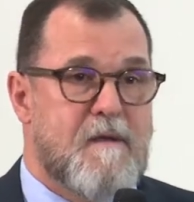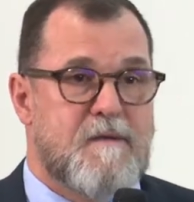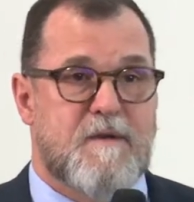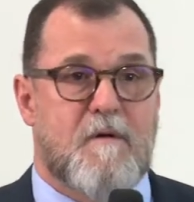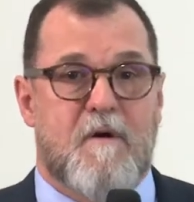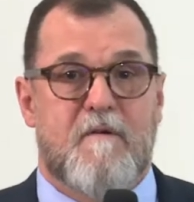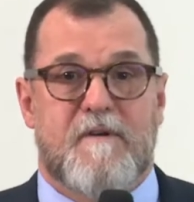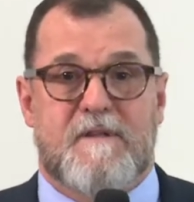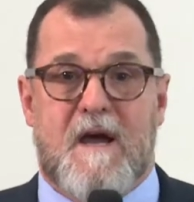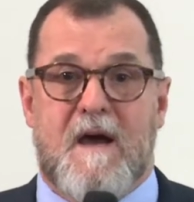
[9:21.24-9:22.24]
So
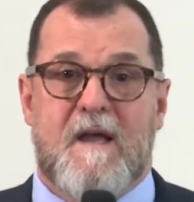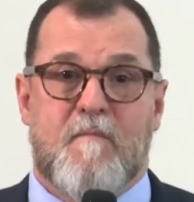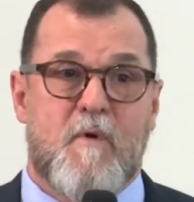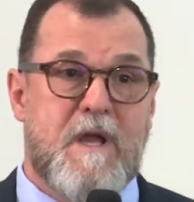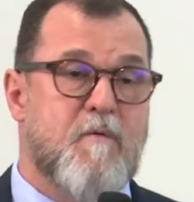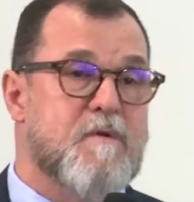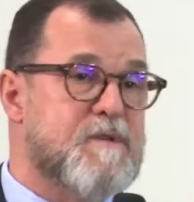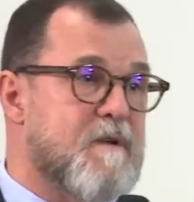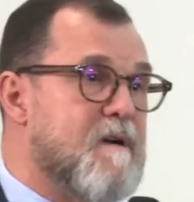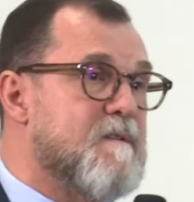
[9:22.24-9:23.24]
over time, we will
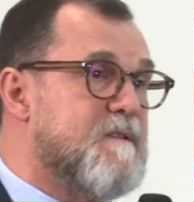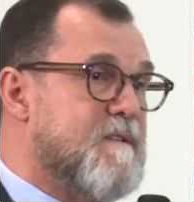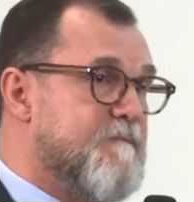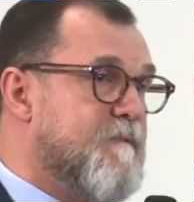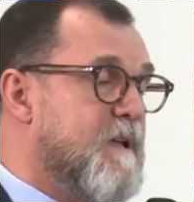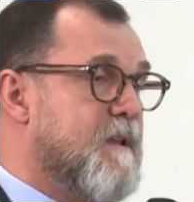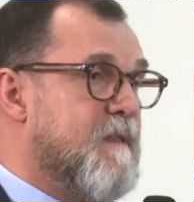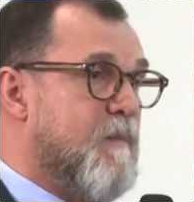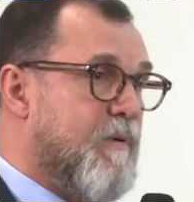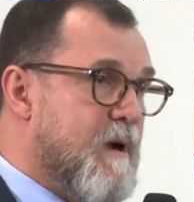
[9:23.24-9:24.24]
start feeling
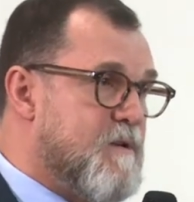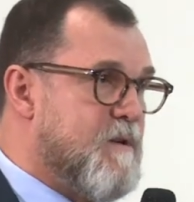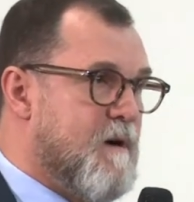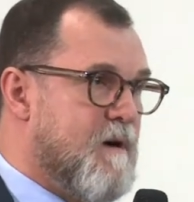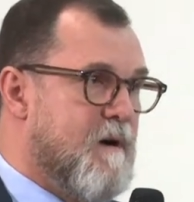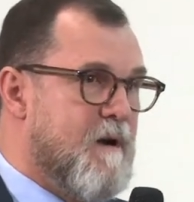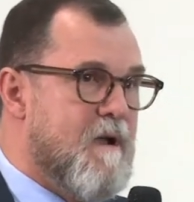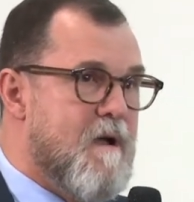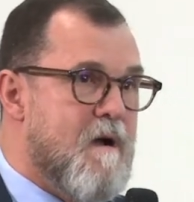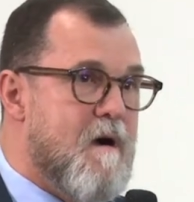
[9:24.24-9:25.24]
the pressure
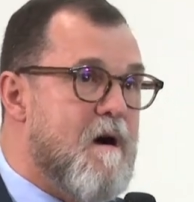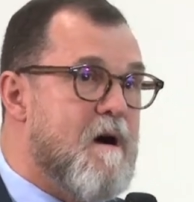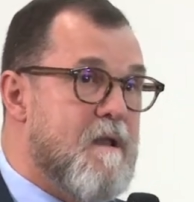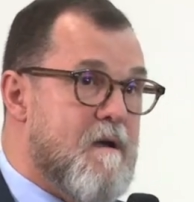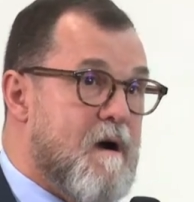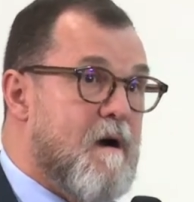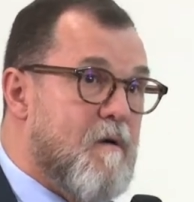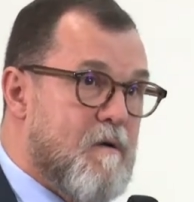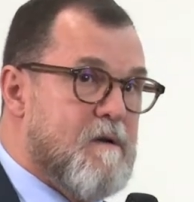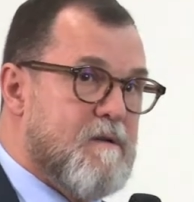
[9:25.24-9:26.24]
on our
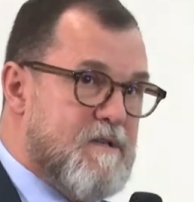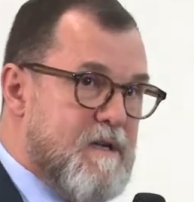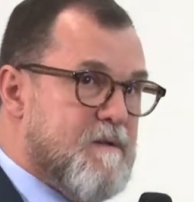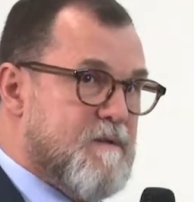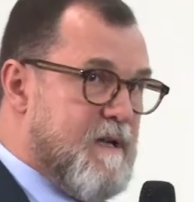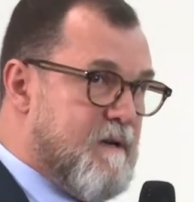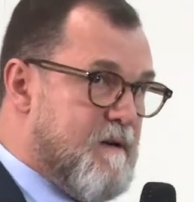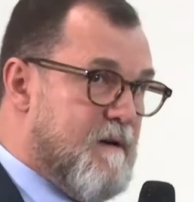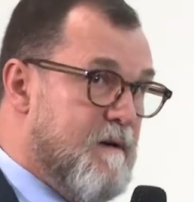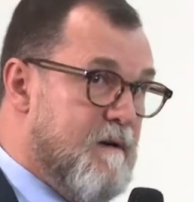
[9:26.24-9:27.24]
oil shale
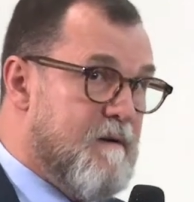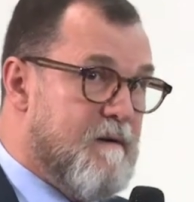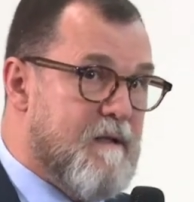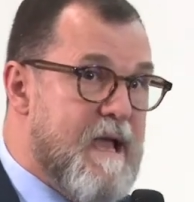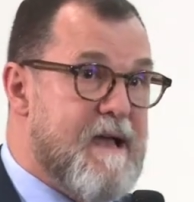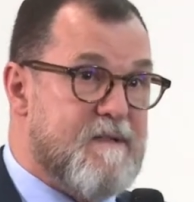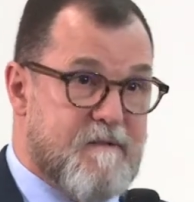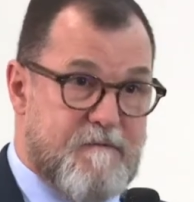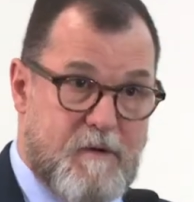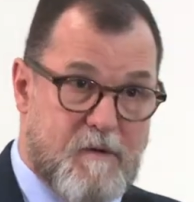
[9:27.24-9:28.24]
sector as a
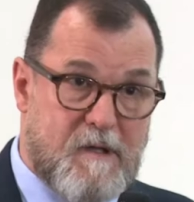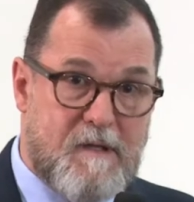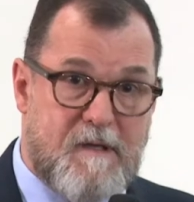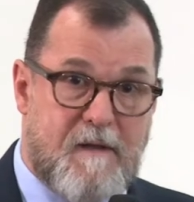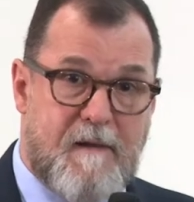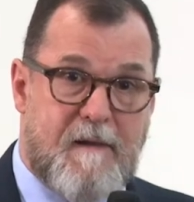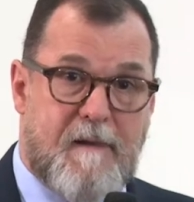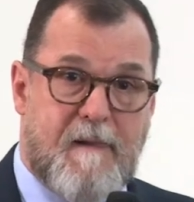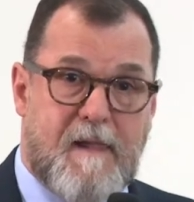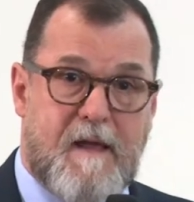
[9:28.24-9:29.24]
fuel
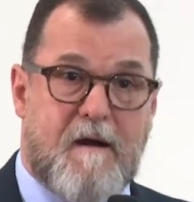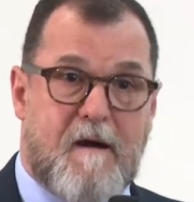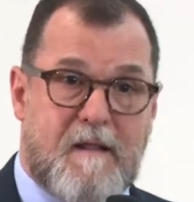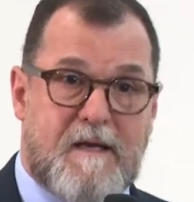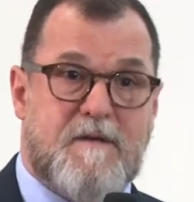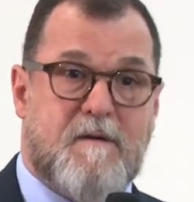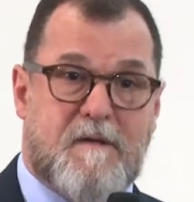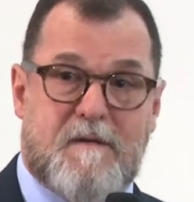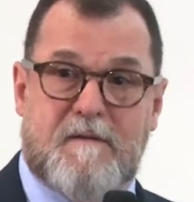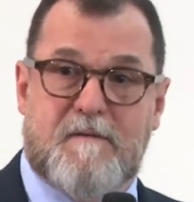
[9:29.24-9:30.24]
and our
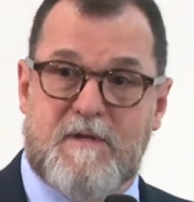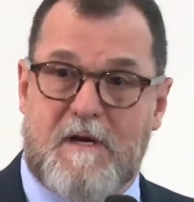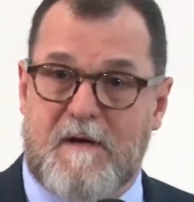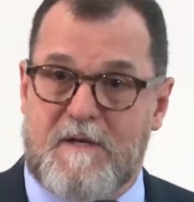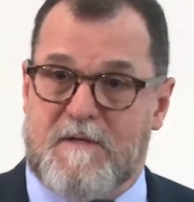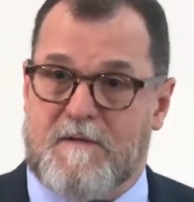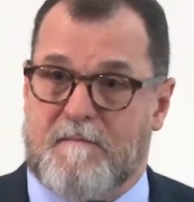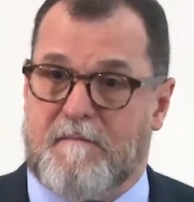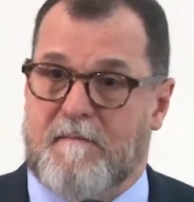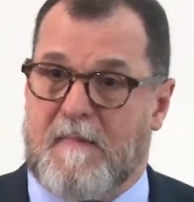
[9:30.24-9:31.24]
electrical
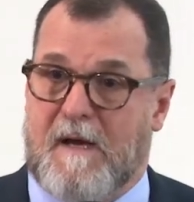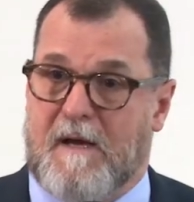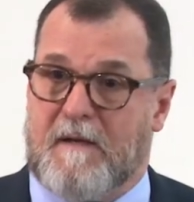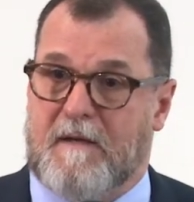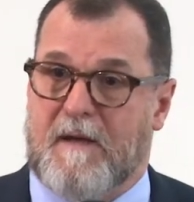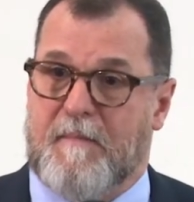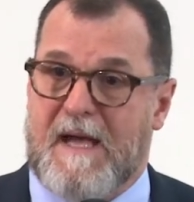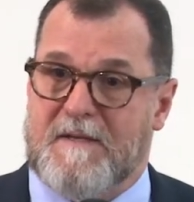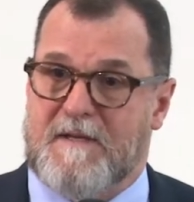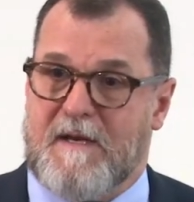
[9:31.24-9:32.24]
generation uh,
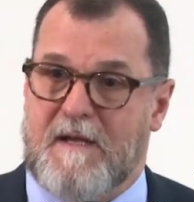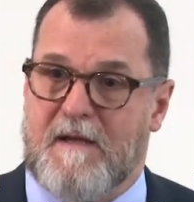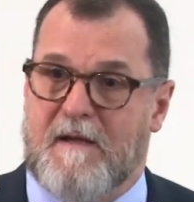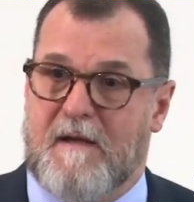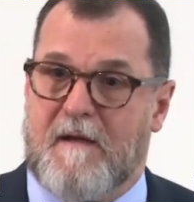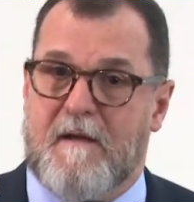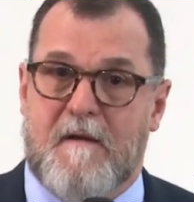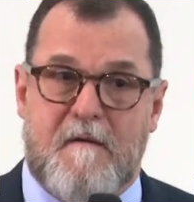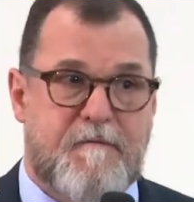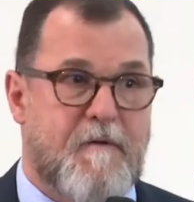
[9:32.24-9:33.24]
capacity
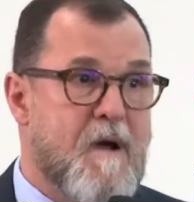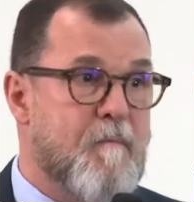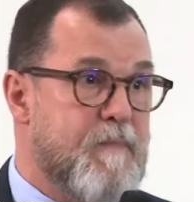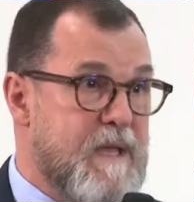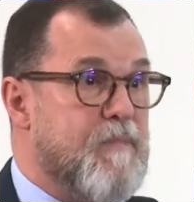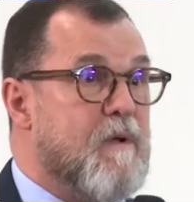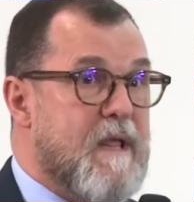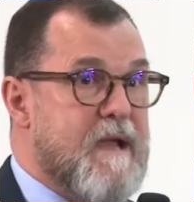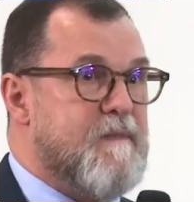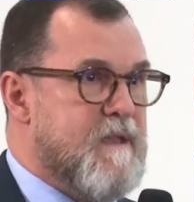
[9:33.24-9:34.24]
from people
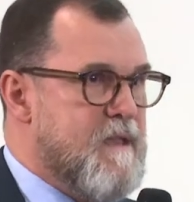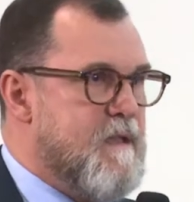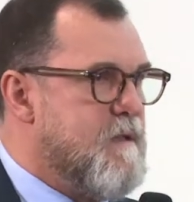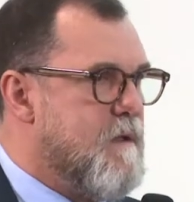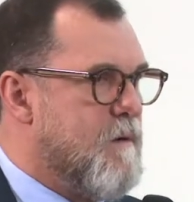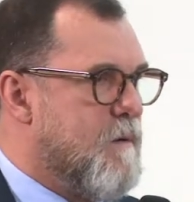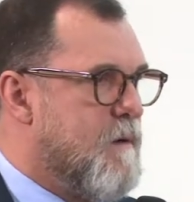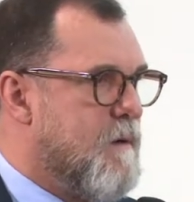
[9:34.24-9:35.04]
like the EU.